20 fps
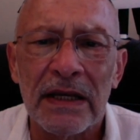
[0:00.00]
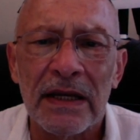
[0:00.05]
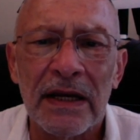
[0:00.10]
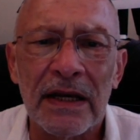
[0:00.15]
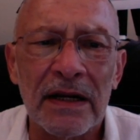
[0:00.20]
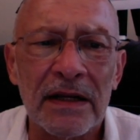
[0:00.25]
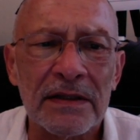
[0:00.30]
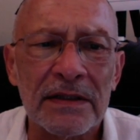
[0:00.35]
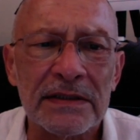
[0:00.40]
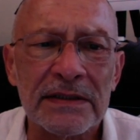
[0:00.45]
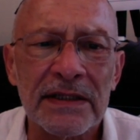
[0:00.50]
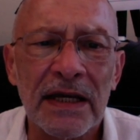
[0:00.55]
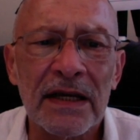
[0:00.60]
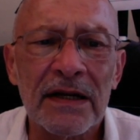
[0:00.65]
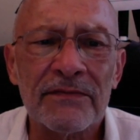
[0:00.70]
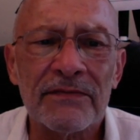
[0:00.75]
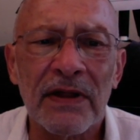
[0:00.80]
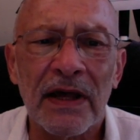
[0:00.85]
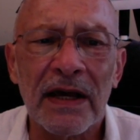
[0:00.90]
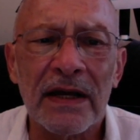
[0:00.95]
And on the side
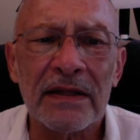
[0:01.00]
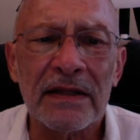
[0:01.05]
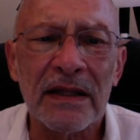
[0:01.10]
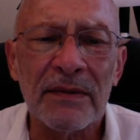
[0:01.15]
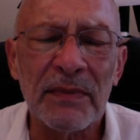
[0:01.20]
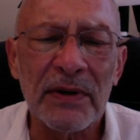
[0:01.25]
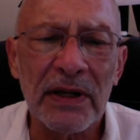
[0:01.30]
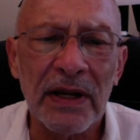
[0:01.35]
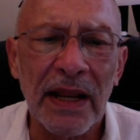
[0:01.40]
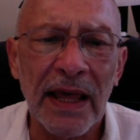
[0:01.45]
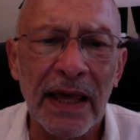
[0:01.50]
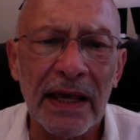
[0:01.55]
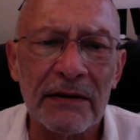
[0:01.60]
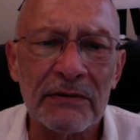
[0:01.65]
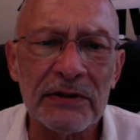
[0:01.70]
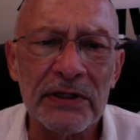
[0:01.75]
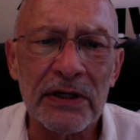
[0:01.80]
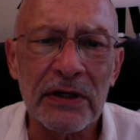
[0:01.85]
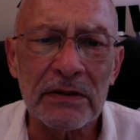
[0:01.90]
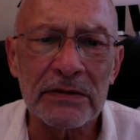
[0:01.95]
of the academic
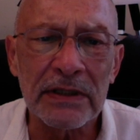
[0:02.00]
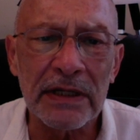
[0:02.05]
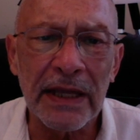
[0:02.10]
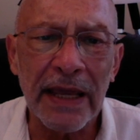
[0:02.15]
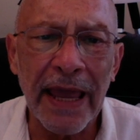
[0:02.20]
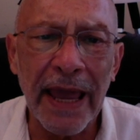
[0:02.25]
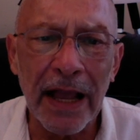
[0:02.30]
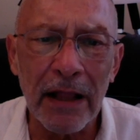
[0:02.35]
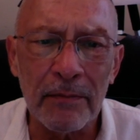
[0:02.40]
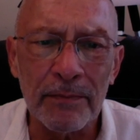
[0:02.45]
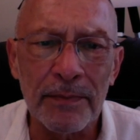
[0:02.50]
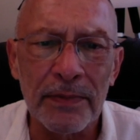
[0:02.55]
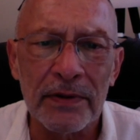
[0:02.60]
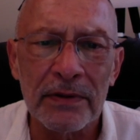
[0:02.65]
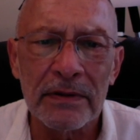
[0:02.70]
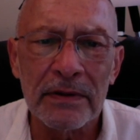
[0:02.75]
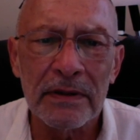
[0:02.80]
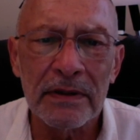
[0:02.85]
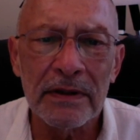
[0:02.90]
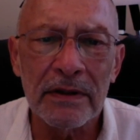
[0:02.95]
language, he calls it CALP,
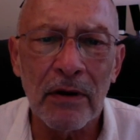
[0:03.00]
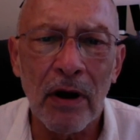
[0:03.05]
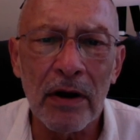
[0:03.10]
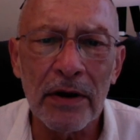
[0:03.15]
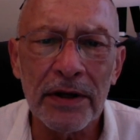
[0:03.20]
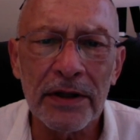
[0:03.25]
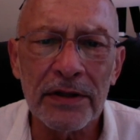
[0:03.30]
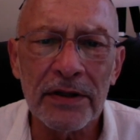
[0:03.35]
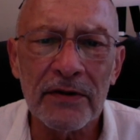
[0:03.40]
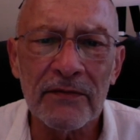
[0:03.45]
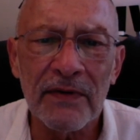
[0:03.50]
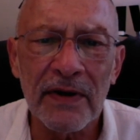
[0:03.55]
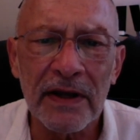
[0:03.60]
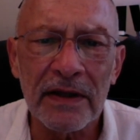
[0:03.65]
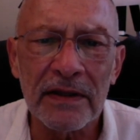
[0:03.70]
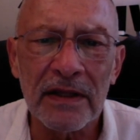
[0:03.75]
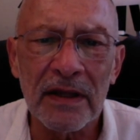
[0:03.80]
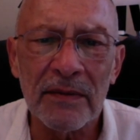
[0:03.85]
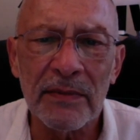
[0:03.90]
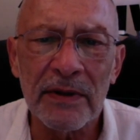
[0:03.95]
Cognitive
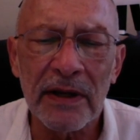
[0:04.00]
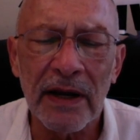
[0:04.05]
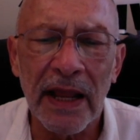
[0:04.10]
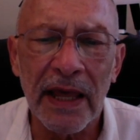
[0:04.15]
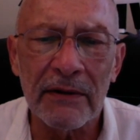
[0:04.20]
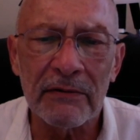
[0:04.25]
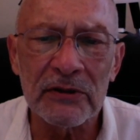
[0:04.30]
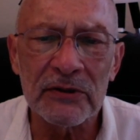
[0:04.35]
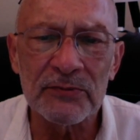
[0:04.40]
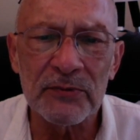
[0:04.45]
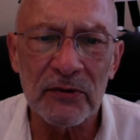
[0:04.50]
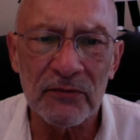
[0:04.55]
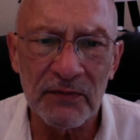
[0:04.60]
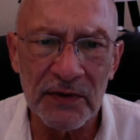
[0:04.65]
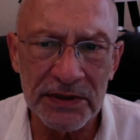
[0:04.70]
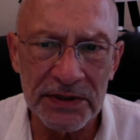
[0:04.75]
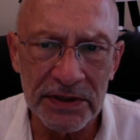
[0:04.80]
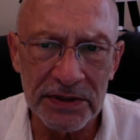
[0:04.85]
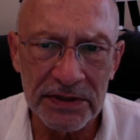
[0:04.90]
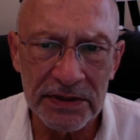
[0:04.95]
Academic Language
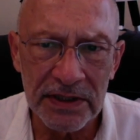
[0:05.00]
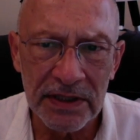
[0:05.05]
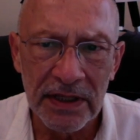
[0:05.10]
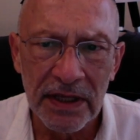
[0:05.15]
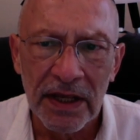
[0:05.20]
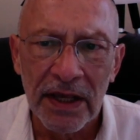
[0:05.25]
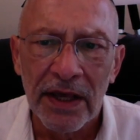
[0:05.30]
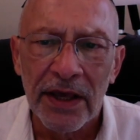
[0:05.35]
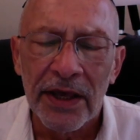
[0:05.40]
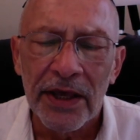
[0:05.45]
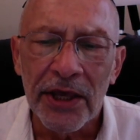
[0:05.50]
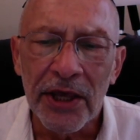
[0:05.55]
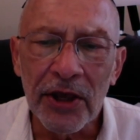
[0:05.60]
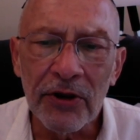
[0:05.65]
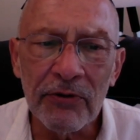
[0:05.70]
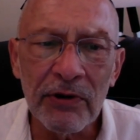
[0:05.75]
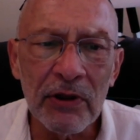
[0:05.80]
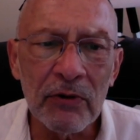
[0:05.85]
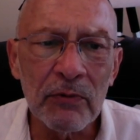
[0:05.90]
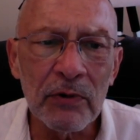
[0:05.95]
Proficiency.
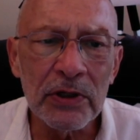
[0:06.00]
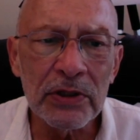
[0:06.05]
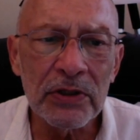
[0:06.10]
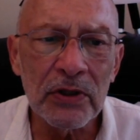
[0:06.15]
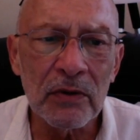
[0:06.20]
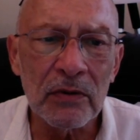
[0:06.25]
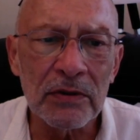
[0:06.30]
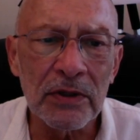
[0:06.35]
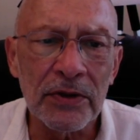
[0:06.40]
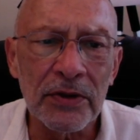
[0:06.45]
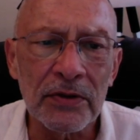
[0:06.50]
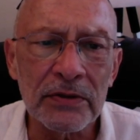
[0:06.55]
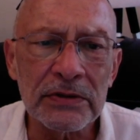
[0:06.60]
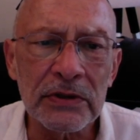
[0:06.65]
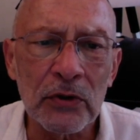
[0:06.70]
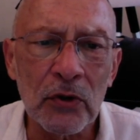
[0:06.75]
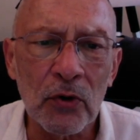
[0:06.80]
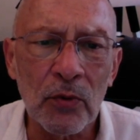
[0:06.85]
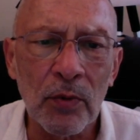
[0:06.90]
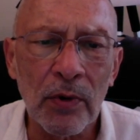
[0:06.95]
Herein, we're told that there's
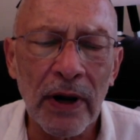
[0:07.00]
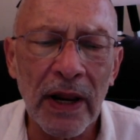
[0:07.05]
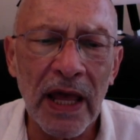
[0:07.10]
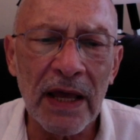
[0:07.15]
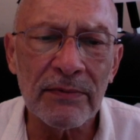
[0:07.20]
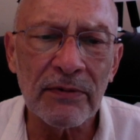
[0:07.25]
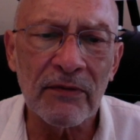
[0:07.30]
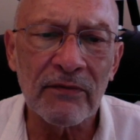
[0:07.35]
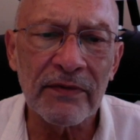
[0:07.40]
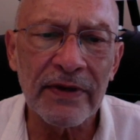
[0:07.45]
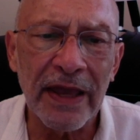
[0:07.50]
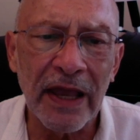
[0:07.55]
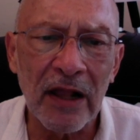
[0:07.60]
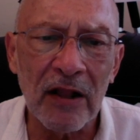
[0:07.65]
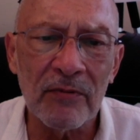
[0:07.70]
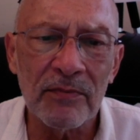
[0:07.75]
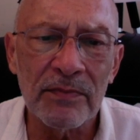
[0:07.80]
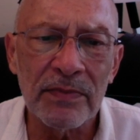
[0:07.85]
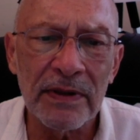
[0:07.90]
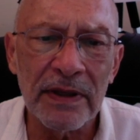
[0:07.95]
an overlap of
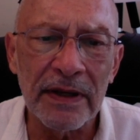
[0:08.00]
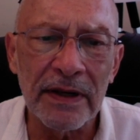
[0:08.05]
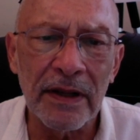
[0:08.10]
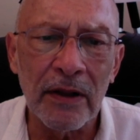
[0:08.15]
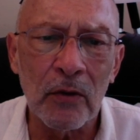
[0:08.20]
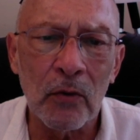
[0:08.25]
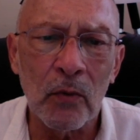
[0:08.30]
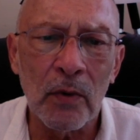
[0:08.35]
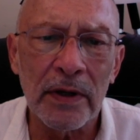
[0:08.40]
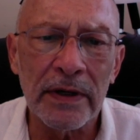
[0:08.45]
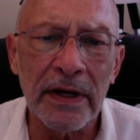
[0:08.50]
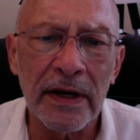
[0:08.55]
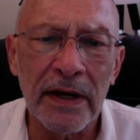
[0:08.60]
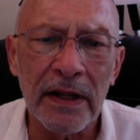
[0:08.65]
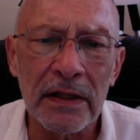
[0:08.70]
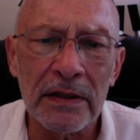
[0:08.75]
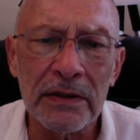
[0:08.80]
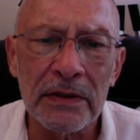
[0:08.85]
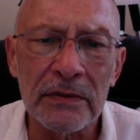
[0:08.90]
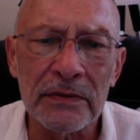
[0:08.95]
CALP in L1 and
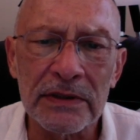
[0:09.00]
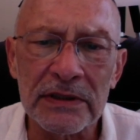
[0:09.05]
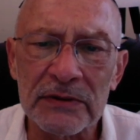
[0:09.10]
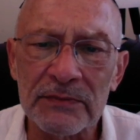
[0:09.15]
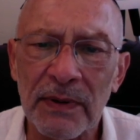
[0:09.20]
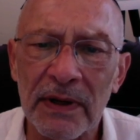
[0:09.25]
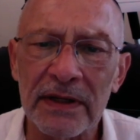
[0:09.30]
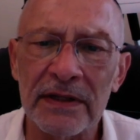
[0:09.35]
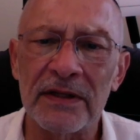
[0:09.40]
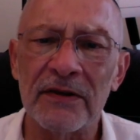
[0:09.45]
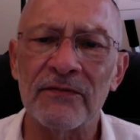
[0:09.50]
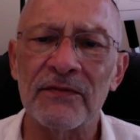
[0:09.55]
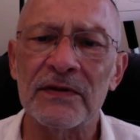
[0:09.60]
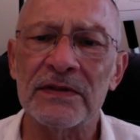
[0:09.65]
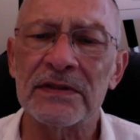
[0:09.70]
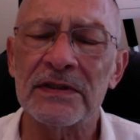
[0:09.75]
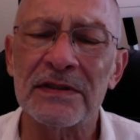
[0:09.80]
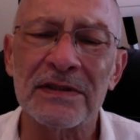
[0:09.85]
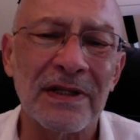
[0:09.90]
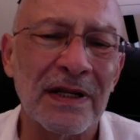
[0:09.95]
L2, despite
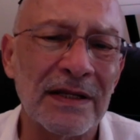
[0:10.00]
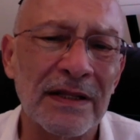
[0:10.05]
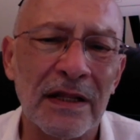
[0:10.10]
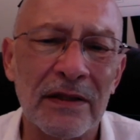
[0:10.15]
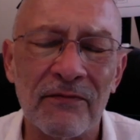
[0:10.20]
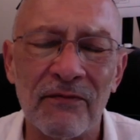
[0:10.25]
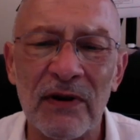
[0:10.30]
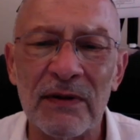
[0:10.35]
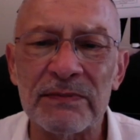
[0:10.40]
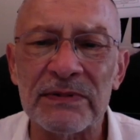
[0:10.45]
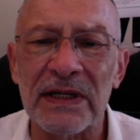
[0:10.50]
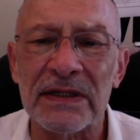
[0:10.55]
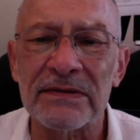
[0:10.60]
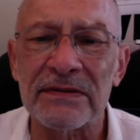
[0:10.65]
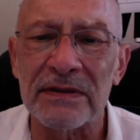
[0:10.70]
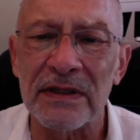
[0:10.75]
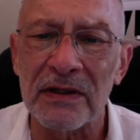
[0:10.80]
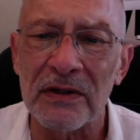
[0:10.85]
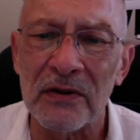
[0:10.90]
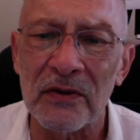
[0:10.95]
differences like that, flip sides
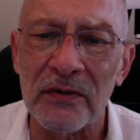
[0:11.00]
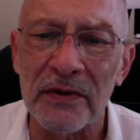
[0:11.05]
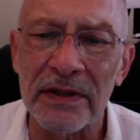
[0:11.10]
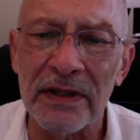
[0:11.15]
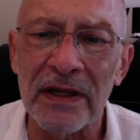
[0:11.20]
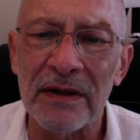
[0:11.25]
of the coin.